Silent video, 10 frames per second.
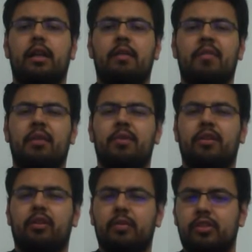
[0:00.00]
it might be a
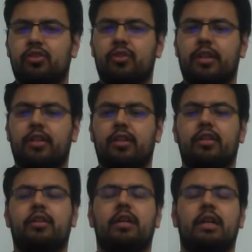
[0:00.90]
little bit
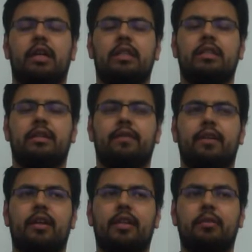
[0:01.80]
trickier to
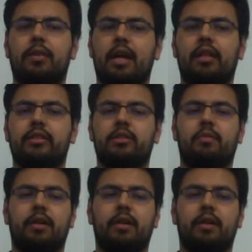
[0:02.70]
figure out the balance,